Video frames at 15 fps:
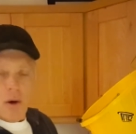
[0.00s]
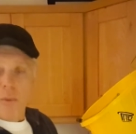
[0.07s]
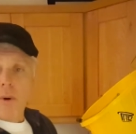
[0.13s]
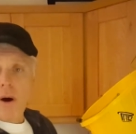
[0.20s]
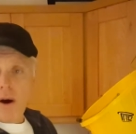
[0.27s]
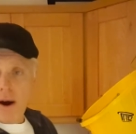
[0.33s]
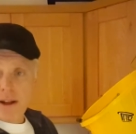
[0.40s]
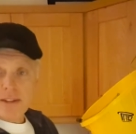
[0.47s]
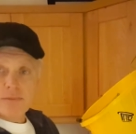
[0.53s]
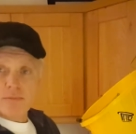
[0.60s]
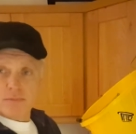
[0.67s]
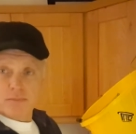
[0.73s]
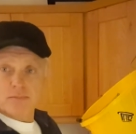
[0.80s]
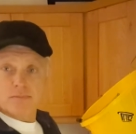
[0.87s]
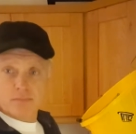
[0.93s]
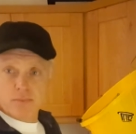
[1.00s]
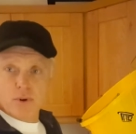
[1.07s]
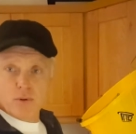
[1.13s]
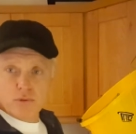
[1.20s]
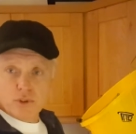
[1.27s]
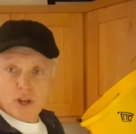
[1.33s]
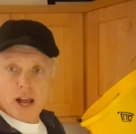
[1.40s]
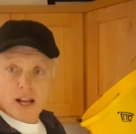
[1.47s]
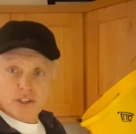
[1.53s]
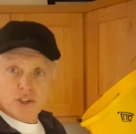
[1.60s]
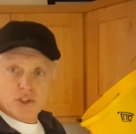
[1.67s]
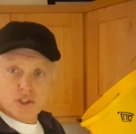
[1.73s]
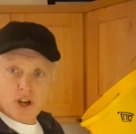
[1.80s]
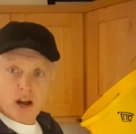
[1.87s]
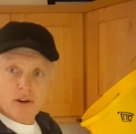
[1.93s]
what I will say as
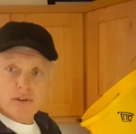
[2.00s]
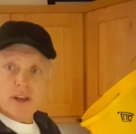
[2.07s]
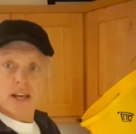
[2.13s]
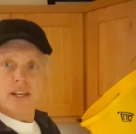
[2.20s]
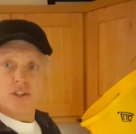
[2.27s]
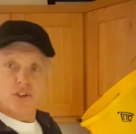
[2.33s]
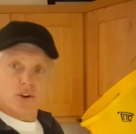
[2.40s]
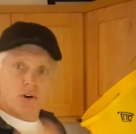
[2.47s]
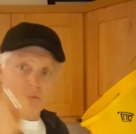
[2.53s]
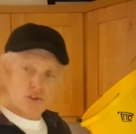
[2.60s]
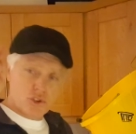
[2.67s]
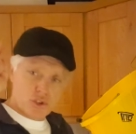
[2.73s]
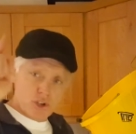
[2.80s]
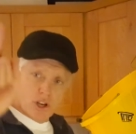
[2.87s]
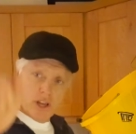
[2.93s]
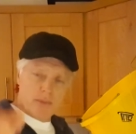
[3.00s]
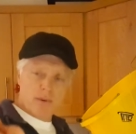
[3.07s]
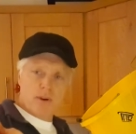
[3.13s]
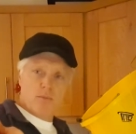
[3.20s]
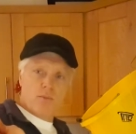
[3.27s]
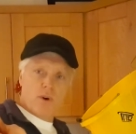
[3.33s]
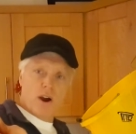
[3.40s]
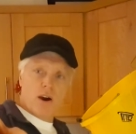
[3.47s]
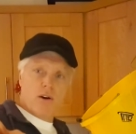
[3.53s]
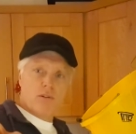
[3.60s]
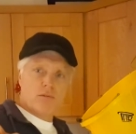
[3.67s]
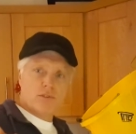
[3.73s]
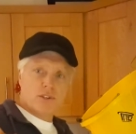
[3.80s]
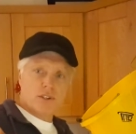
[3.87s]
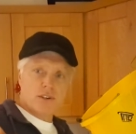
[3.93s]
a joke is your slimming
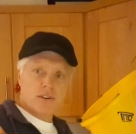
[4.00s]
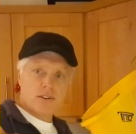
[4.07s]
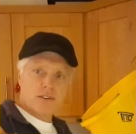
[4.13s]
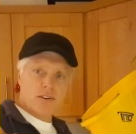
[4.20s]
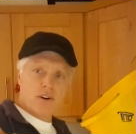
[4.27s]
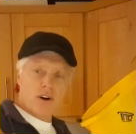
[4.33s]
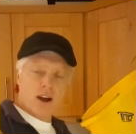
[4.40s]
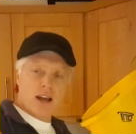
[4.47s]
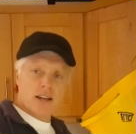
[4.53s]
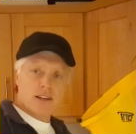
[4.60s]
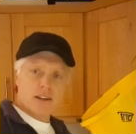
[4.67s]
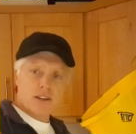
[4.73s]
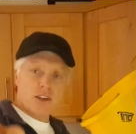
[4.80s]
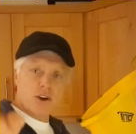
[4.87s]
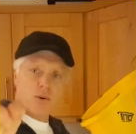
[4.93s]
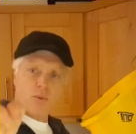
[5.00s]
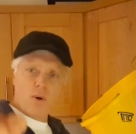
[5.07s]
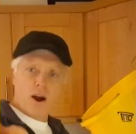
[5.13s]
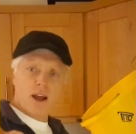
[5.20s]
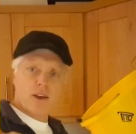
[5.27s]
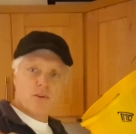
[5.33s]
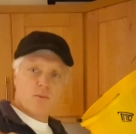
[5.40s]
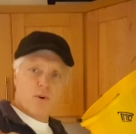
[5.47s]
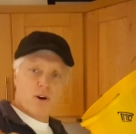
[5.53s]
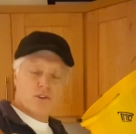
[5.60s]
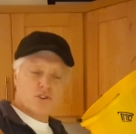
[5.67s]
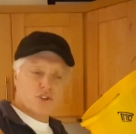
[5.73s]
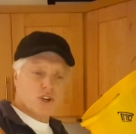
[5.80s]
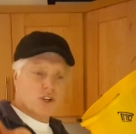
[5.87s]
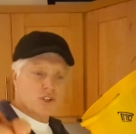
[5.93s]
world, right, your Weight
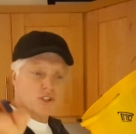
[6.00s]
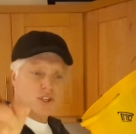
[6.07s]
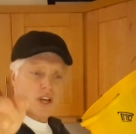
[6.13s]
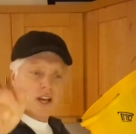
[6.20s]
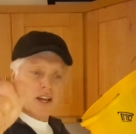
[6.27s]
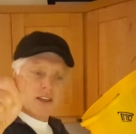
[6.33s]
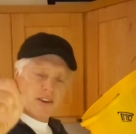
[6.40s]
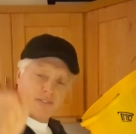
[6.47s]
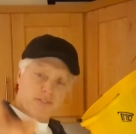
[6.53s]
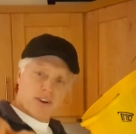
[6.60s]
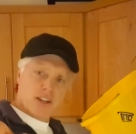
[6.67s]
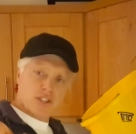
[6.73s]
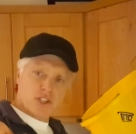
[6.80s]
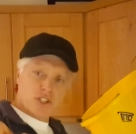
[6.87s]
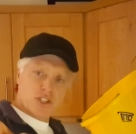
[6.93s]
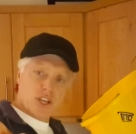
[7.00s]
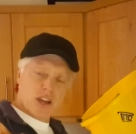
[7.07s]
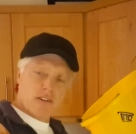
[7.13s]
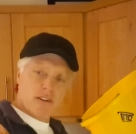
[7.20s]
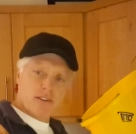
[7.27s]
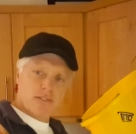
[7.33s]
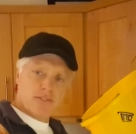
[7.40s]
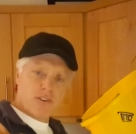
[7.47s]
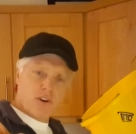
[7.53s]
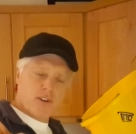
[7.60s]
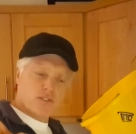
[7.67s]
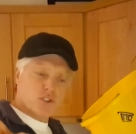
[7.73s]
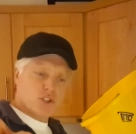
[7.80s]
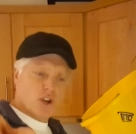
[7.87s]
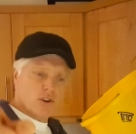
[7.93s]
Watchers, your vegetarian
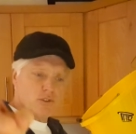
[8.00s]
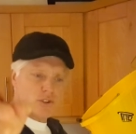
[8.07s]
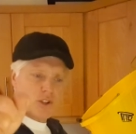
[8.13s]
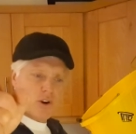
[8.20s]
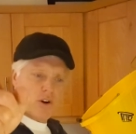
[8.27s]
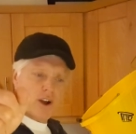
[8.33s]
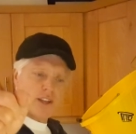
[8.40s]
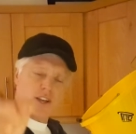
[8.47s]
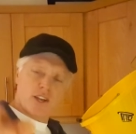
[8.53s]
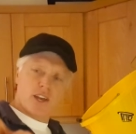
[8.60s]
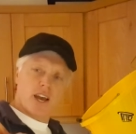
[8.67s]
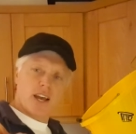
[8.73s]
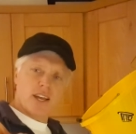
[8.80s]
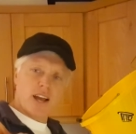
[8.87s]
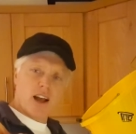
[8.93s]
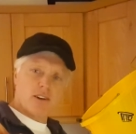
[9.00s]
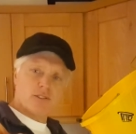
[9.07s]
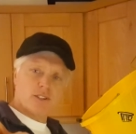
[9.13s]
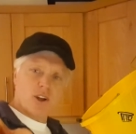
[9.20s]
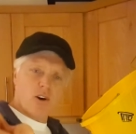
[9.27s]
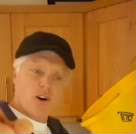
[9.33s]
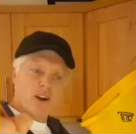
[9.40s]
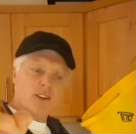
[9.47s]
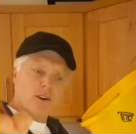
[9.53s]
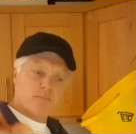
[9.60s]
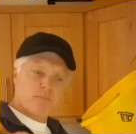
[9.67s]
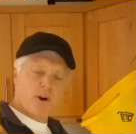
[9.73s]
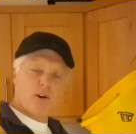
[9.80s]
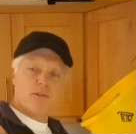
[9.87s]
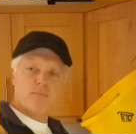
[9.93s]
5-2 diet, your keto diet, your
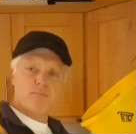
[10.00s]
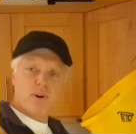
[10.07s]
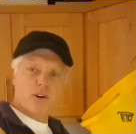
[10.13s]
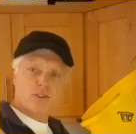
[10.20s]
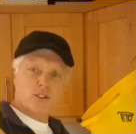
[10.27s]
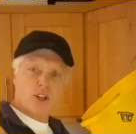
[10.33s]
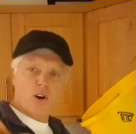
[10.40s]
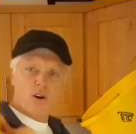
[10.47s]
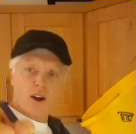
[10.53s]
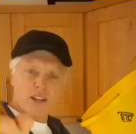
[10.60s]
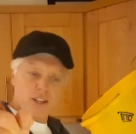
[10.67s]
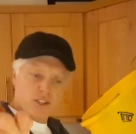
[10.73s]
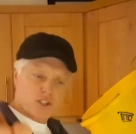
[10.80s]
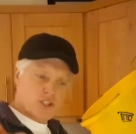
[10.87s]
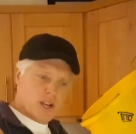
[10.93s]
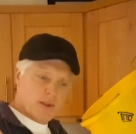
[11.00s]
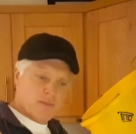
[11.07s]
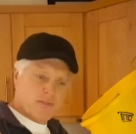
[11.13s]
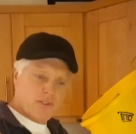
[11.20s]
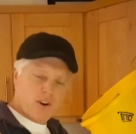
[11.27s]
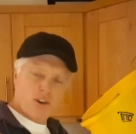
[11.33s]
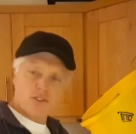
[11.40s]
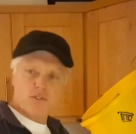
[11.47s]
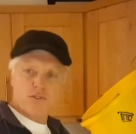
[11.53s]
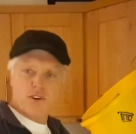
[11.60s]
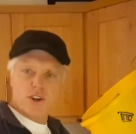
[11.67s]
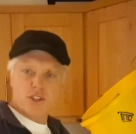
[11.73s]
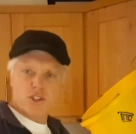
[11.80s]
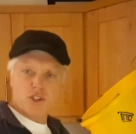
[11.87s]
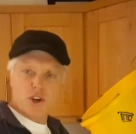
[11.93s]
Boombod diet, your SlimFast
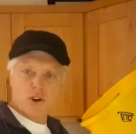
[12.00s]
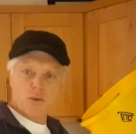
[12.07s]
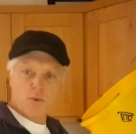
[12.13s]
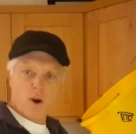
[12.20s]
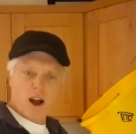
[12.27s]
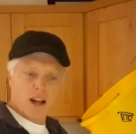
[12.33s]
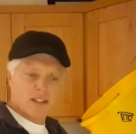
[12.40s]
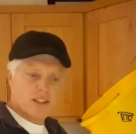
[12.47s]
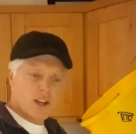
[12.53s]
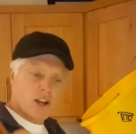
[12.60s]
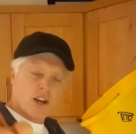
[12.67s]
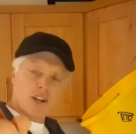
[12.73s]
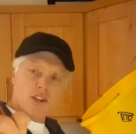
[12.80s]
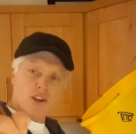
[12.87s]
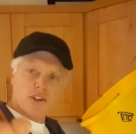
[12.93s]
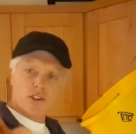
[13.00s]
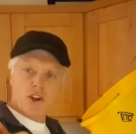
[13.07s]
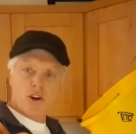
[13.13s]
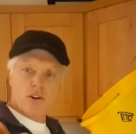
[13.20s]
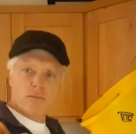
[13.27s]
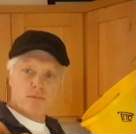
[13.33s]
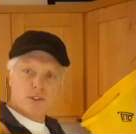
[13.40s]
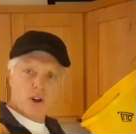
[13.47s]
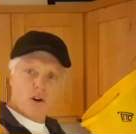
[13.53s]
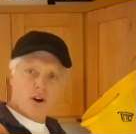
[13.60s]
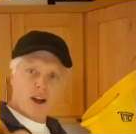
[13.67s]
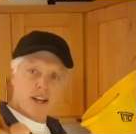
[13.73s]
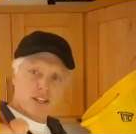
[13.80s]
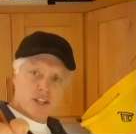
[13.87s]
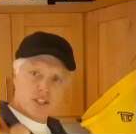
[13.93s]
3-2-1, your Noom
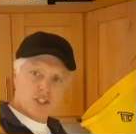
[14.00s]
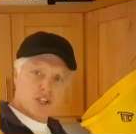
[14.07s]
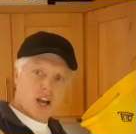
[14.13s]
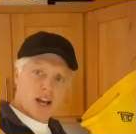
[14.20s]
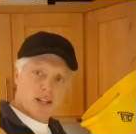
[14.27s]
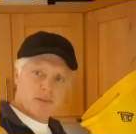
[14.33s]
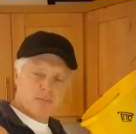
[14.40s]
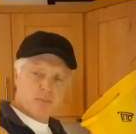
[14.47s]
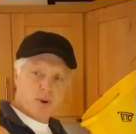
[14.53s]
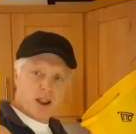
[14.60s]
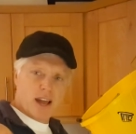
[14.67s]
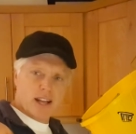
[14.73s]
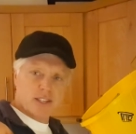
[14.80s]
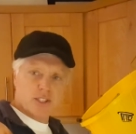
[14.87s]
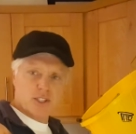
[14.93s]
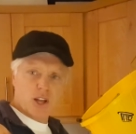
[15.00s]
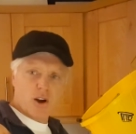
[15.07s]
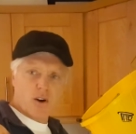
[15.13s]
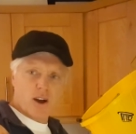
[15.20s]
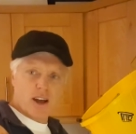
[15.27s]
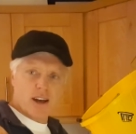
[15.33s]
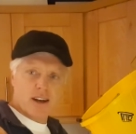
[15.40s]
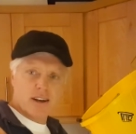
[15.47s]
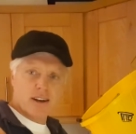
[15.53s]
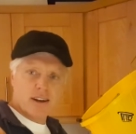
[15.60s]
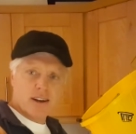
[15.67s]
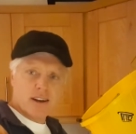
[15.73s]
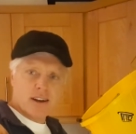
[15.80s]
diet, your Jane Plan diet,